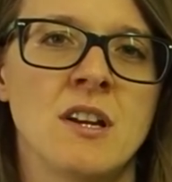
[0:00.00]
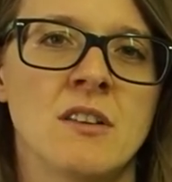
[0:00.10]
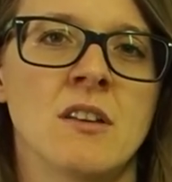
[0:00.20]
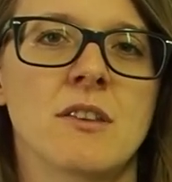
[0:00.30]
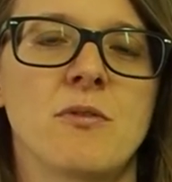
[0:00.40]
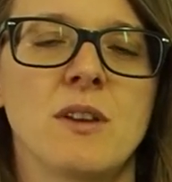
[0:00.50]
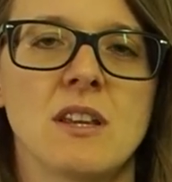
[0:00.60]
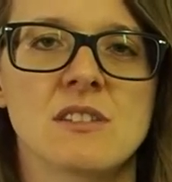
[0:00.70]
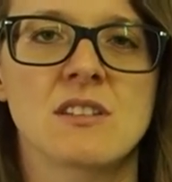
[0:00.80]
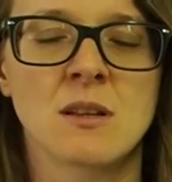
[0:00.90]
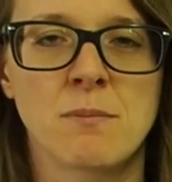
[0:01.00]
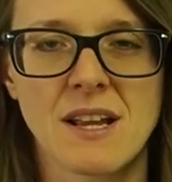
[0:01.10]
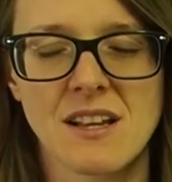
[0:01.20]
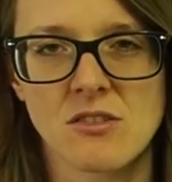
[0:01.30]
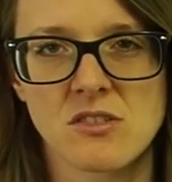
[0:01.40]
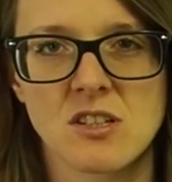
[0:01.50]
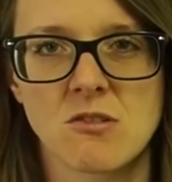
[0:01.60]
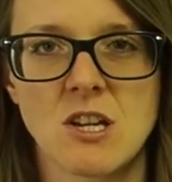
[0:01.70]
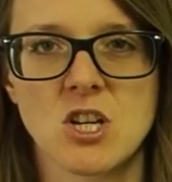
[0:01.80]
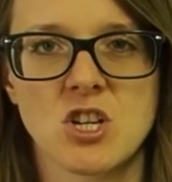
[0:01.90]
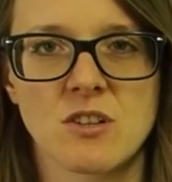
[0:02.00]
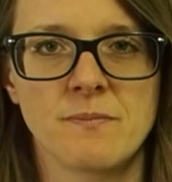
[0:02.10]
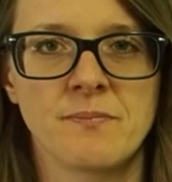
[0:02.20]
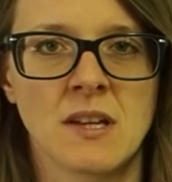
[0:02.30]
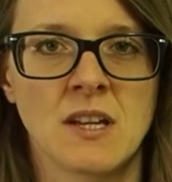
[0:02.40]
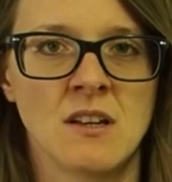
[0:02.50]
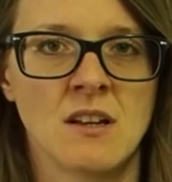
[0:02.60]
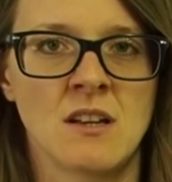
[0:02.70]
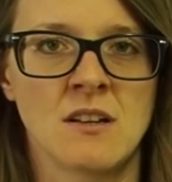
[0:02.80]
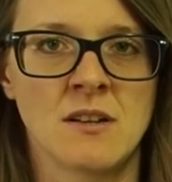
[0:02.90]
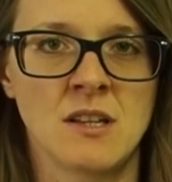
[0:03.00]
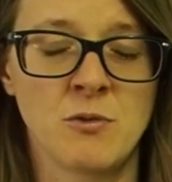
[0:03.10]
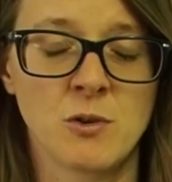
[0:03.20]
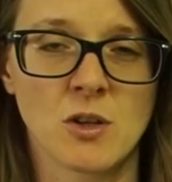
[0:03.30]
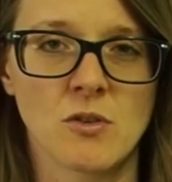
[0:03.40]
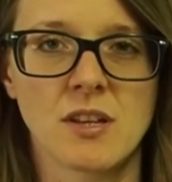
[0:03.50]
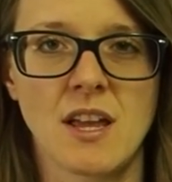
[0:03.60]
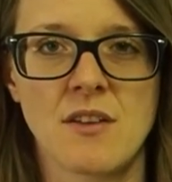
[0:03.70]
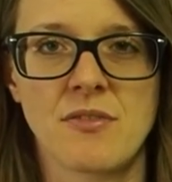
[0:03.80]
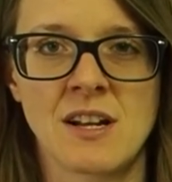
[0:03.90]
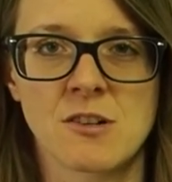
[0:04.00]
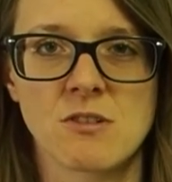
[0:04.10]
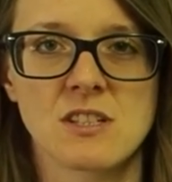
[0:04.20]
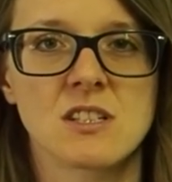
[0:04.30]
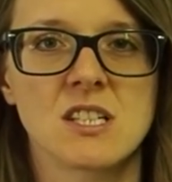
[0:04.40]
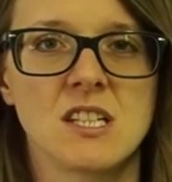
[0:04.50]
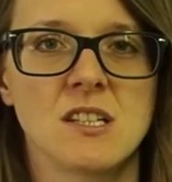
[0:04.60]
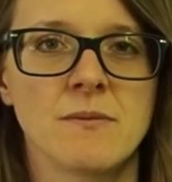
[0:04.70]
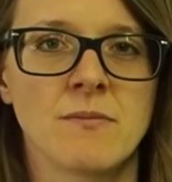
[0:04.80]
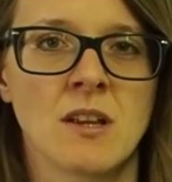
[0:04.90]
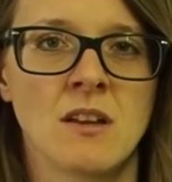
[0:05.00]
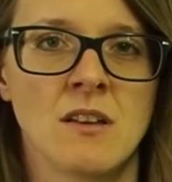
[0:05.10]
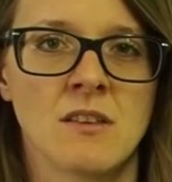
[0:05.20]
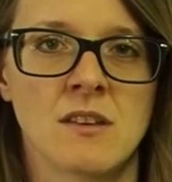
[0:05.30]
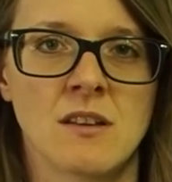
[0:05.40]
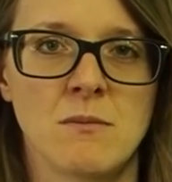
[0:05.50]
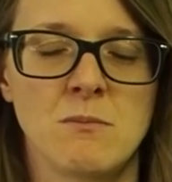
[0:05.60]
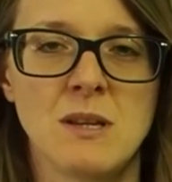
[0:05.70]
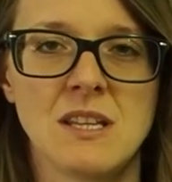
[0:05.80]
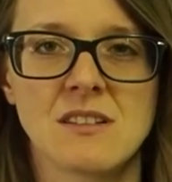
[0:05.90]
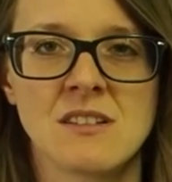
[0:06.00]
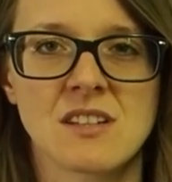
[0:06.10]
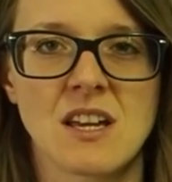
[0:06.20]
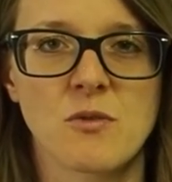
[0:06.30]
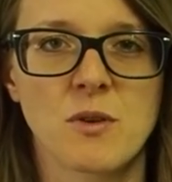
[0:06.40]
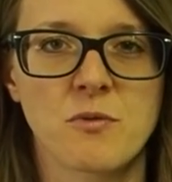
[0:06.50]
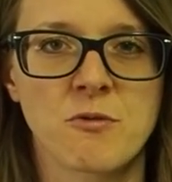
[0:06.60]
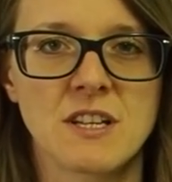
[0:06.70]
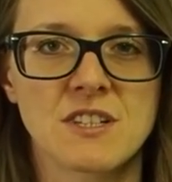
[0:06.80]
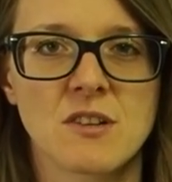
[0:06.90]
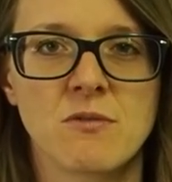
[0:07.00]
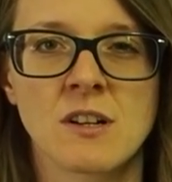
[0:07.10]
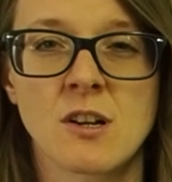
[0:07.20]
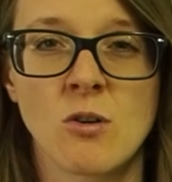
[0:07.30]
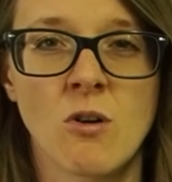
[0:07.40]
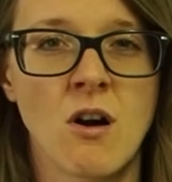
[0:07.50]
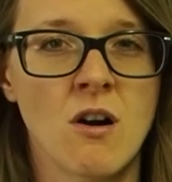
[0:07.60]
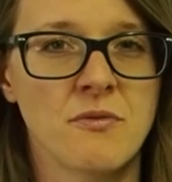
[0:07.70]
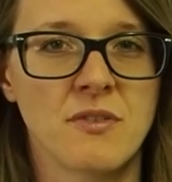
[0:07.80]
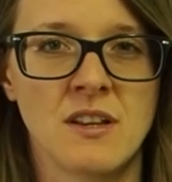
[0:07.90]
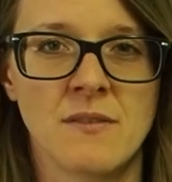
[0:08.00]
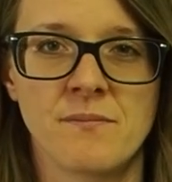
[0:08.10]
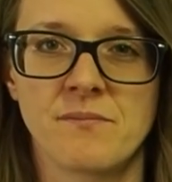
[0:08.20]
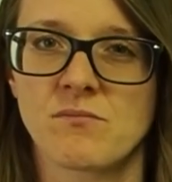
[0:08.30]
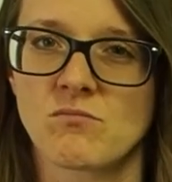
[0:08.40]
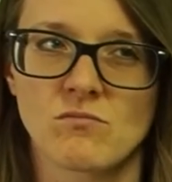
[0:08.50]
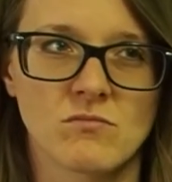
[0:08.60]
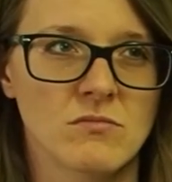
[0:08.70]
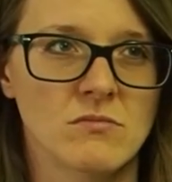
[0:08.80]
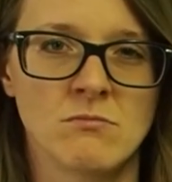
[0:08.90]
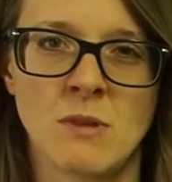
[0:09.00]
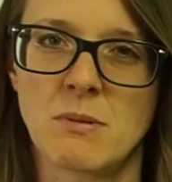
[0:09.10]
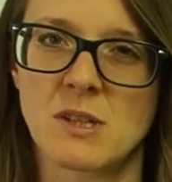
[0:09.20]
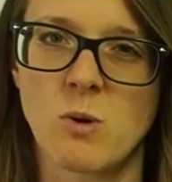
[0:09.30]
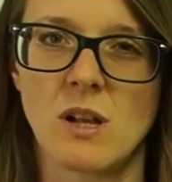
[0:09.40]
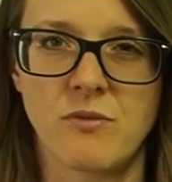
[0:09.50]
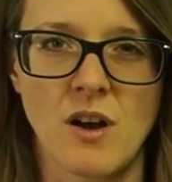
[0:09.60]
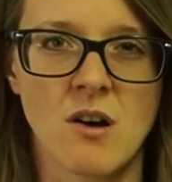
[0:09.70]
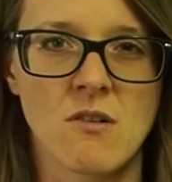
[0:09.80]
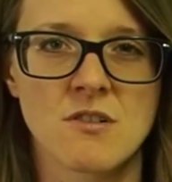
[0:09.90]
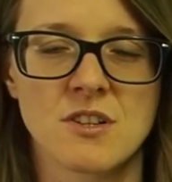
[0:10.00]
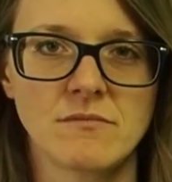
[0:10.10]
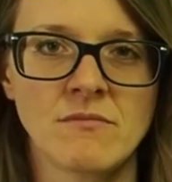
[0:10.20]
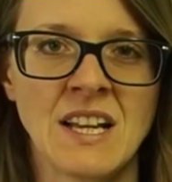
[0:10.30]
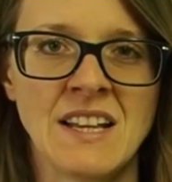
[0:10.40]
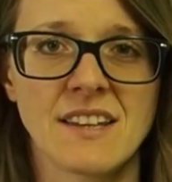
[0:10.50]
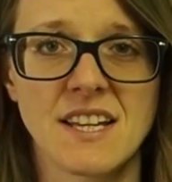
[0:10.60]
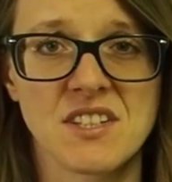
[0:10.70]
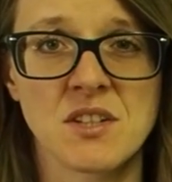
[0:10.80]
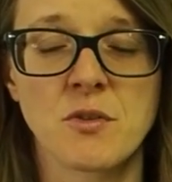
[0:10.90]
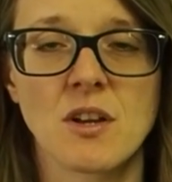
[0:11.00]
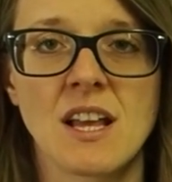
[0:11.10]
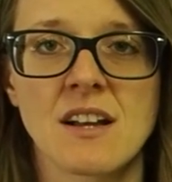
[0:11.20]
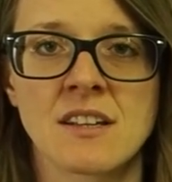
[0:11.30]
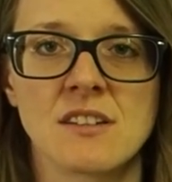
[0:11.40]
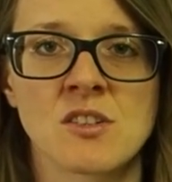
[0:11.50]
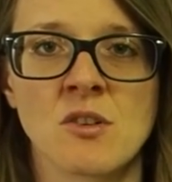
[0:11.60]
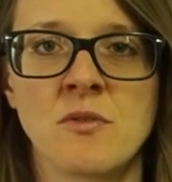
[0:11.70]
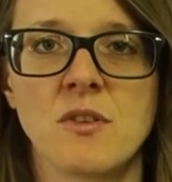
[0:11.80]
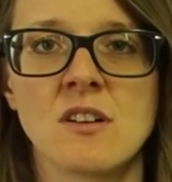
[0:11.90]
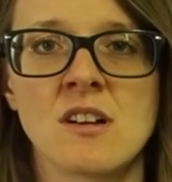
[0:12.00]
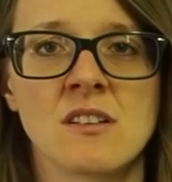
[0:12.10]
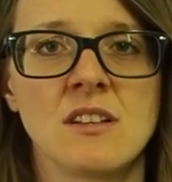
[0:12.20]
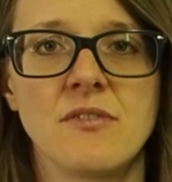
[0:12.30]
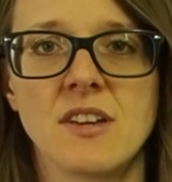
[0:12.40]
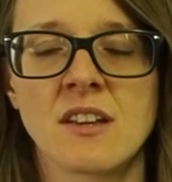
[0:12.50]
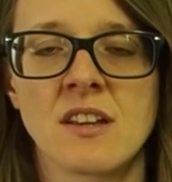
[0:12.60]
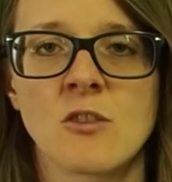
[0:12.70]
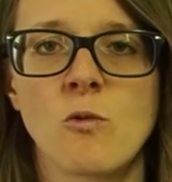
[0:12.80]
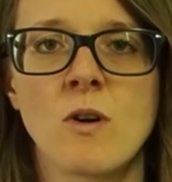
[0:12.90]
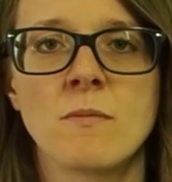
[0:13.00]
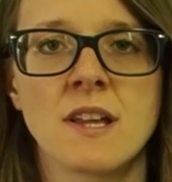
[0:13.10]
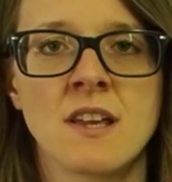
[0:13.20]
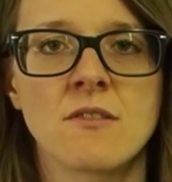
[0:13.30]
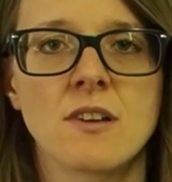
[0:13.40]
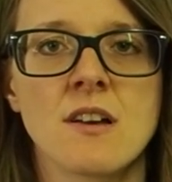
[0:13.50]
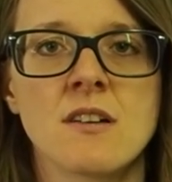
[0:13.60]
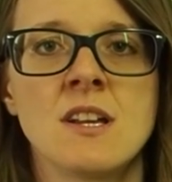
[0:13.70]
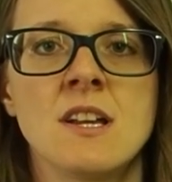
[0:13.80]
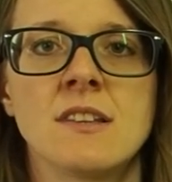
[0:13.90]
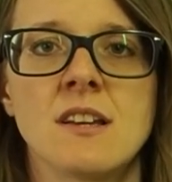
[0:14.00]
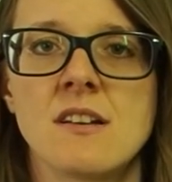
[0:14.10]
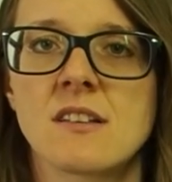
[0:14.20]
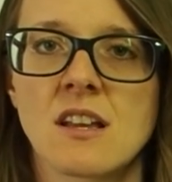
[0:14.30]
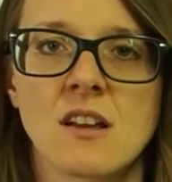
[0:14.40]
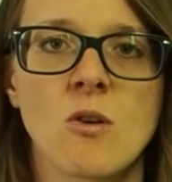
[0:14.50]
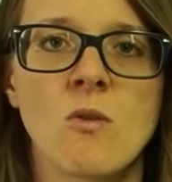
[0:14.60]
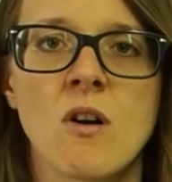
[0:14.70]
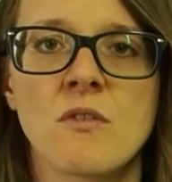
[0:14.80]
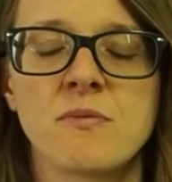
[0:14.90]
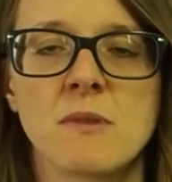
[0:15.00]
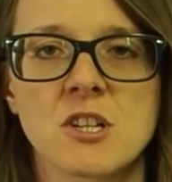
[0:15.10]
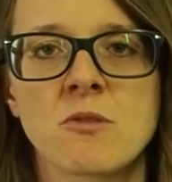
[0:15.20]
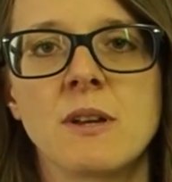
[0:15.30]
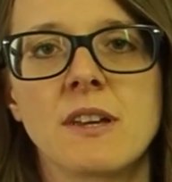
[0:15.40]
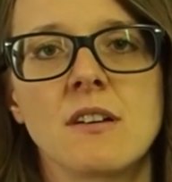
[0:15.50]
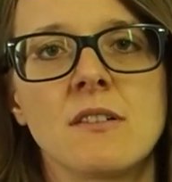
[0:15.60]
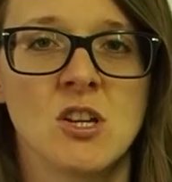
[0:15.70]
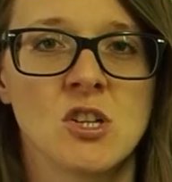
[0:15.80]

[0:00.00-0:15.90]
Now the thing is, in a blackout situation, if you don't have electricity, the meat inside of your freezer will go off in maybe 12 hours, and that's if you're lucky. So if you are living in a warmer area, then it can go off much quicker.